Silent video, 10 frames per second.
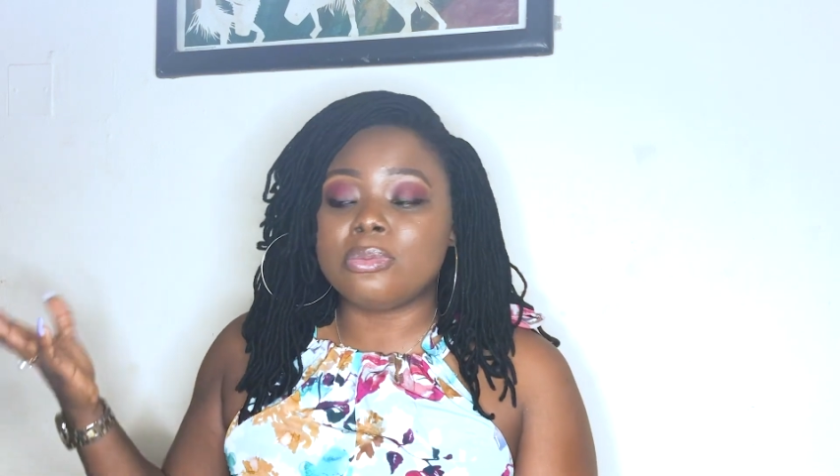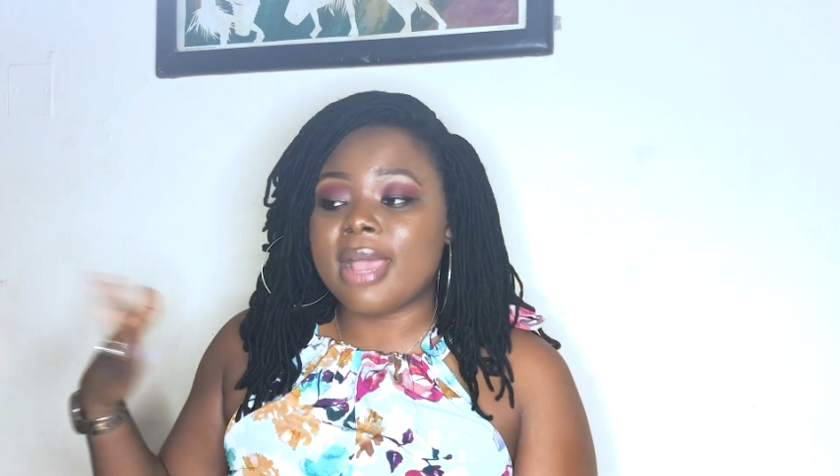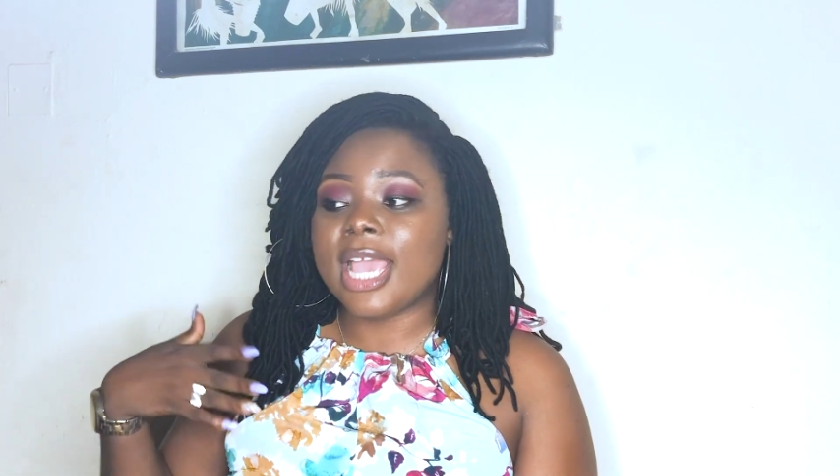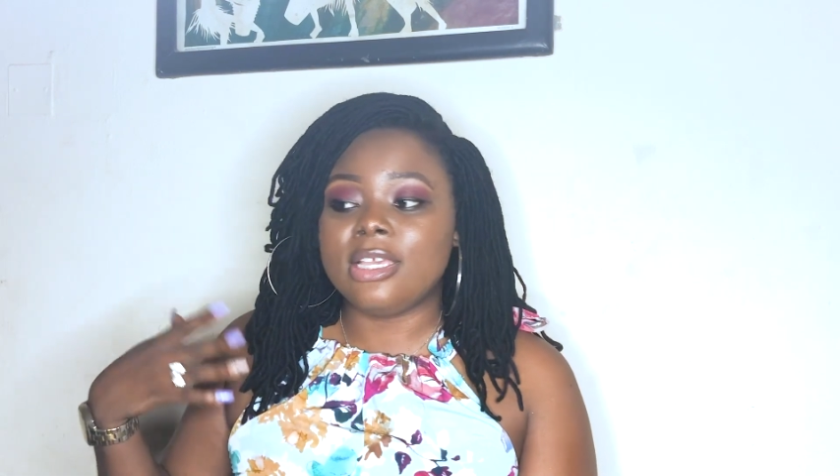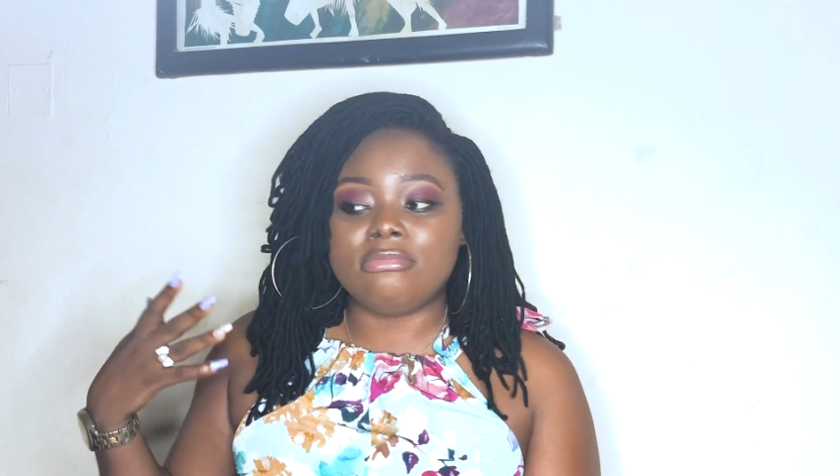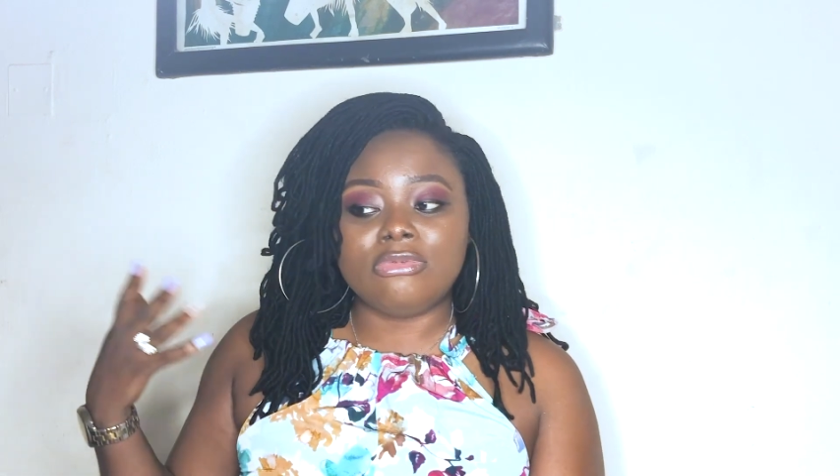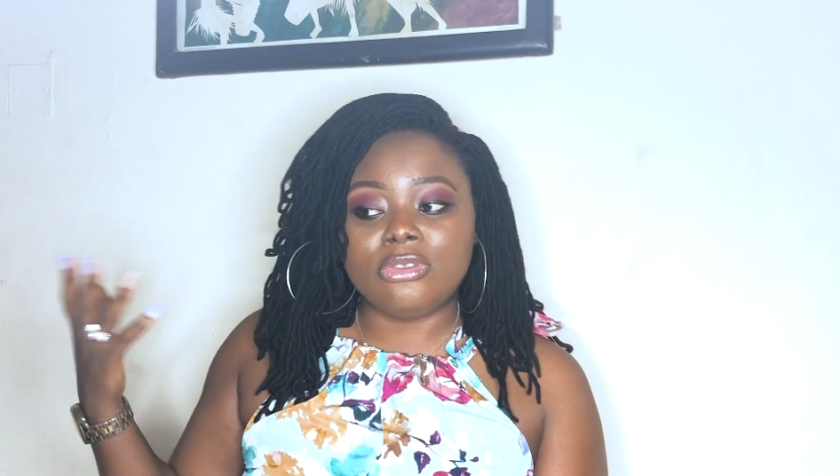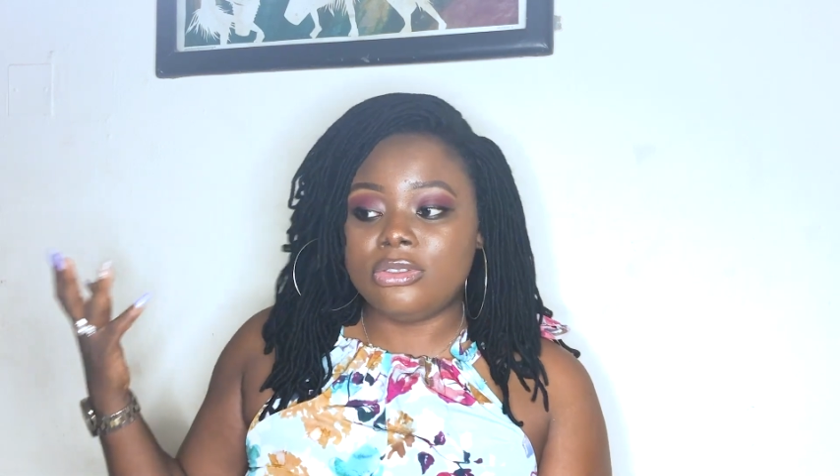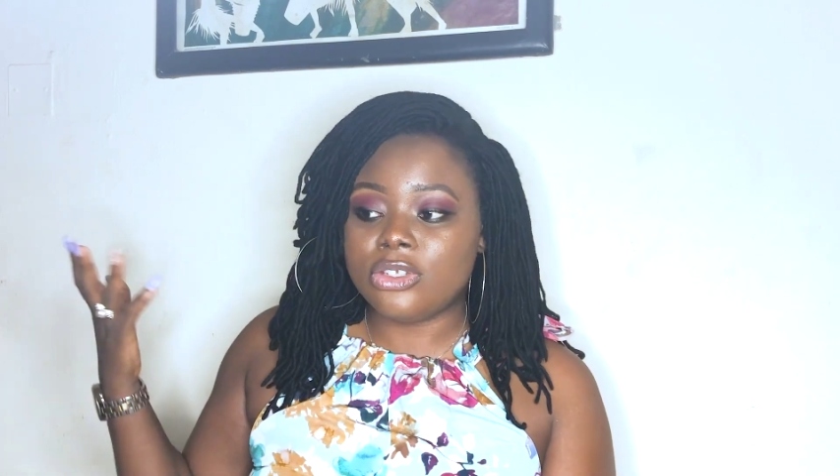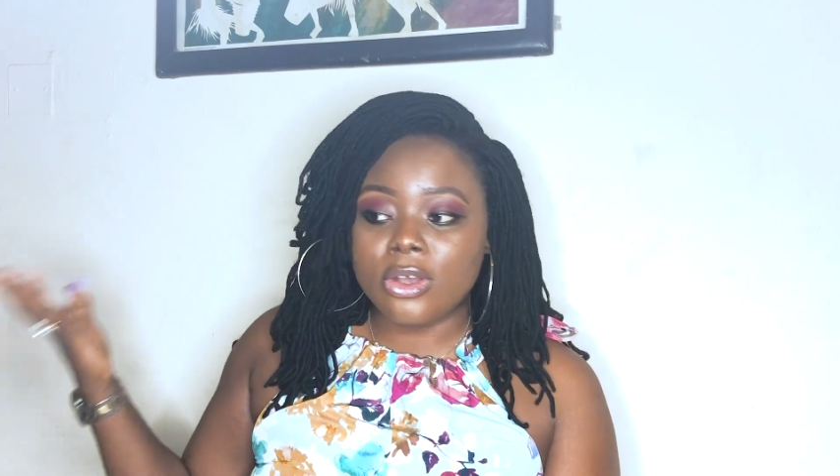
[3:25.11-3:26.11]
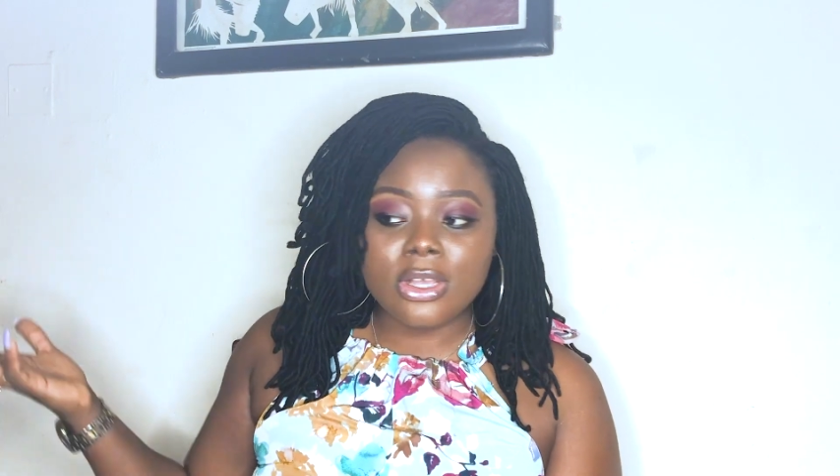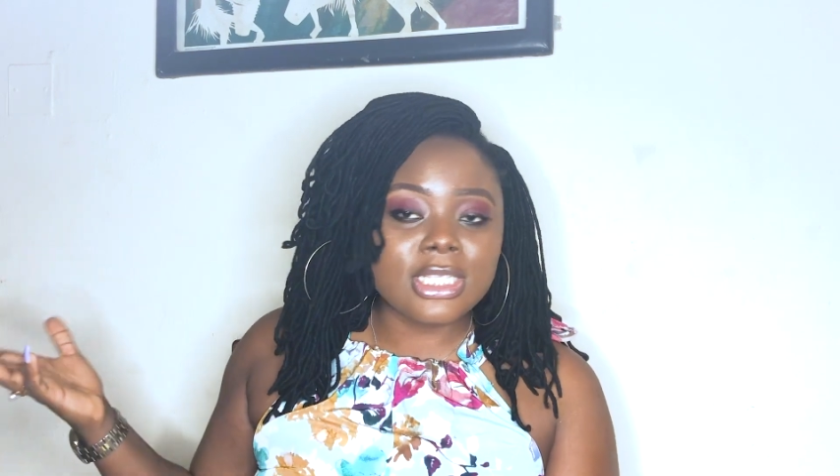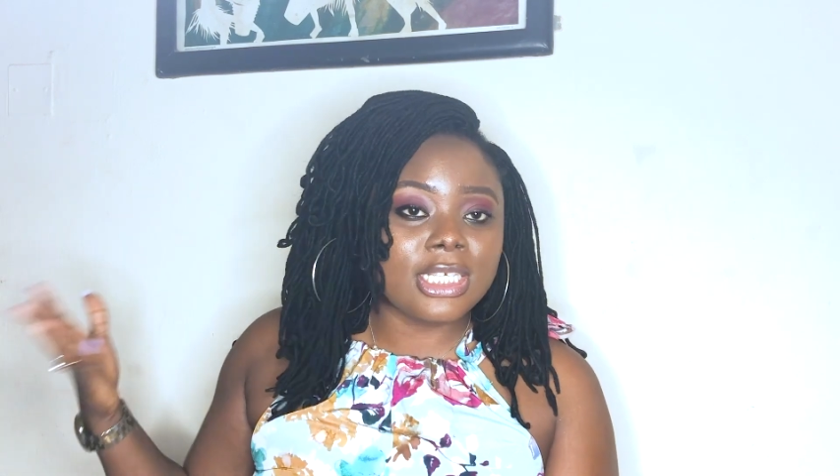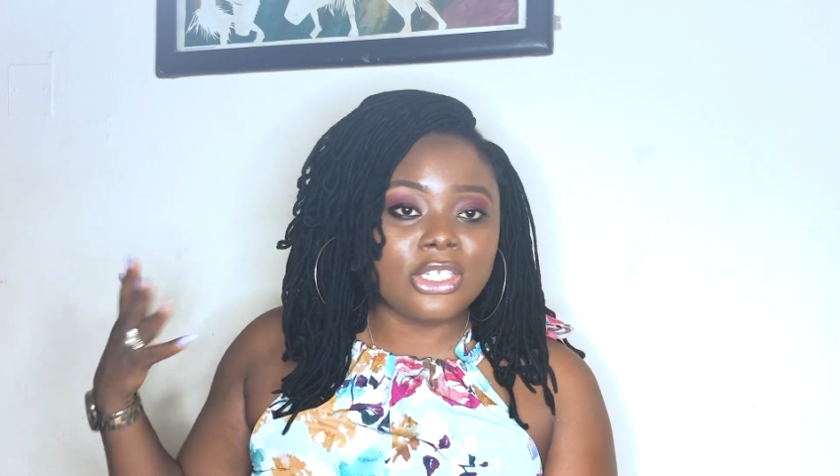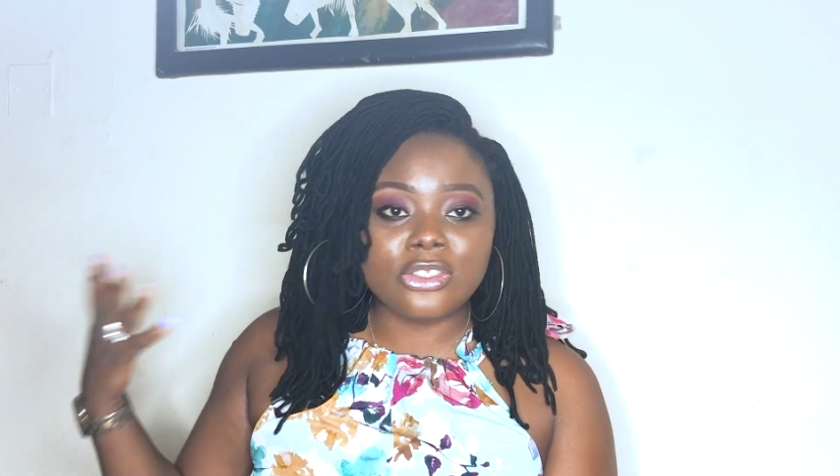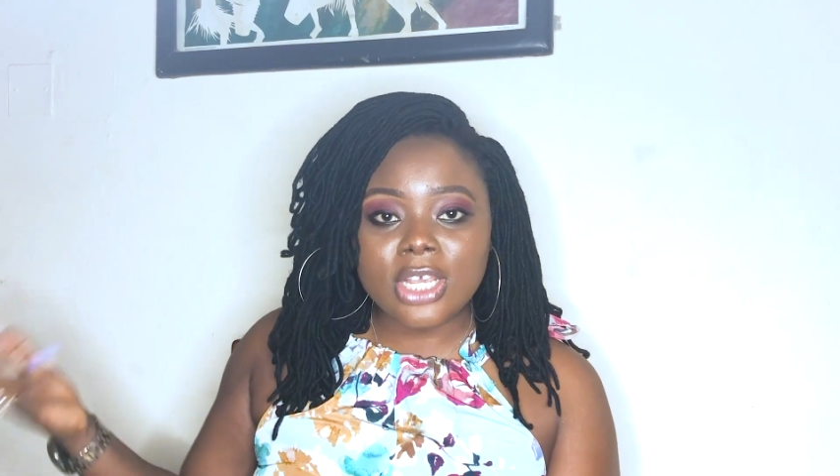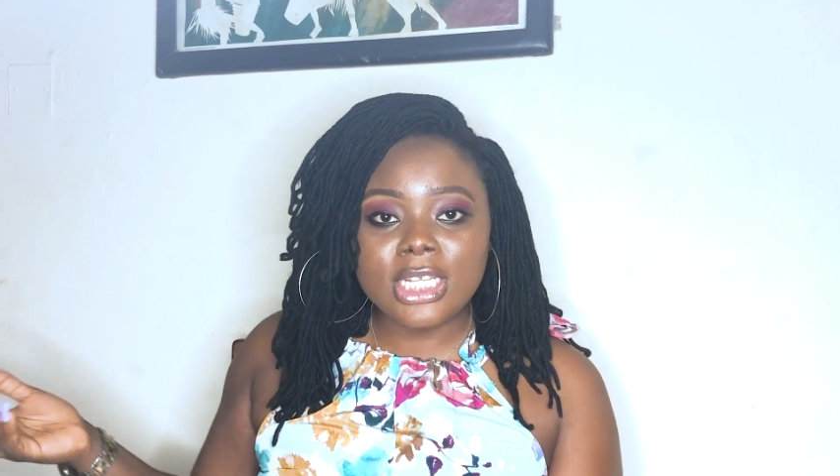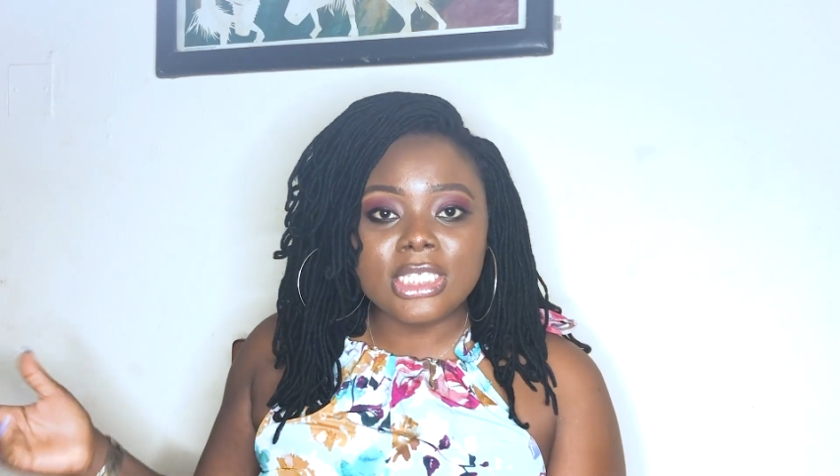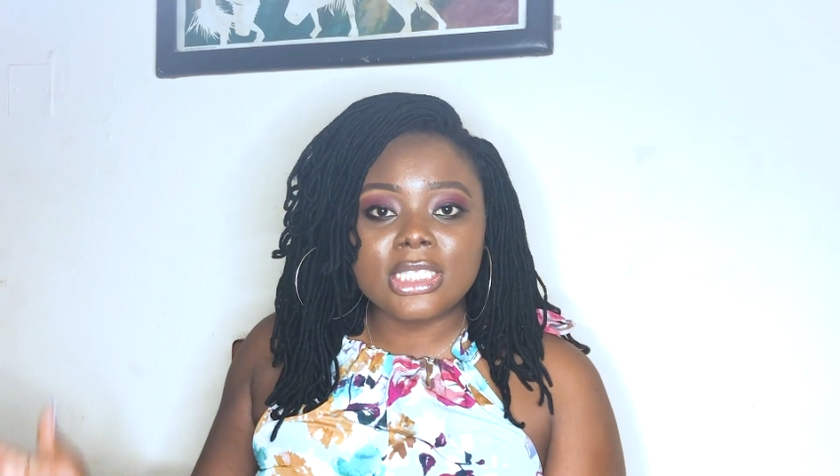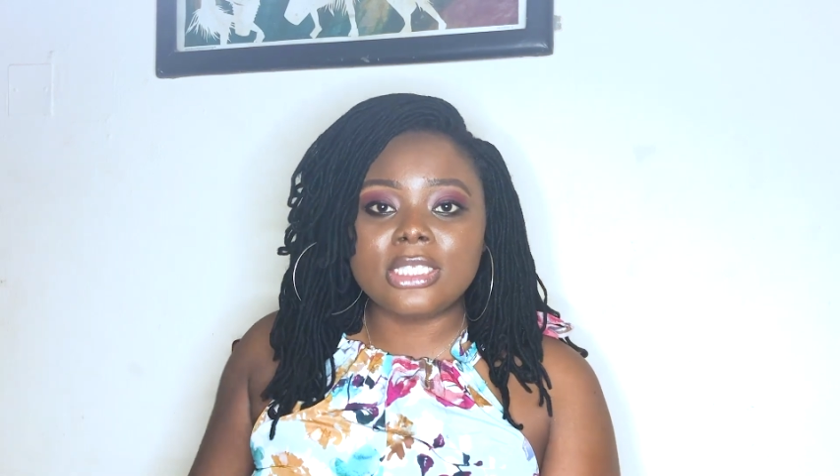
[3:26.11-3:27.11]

my chores in the toilet.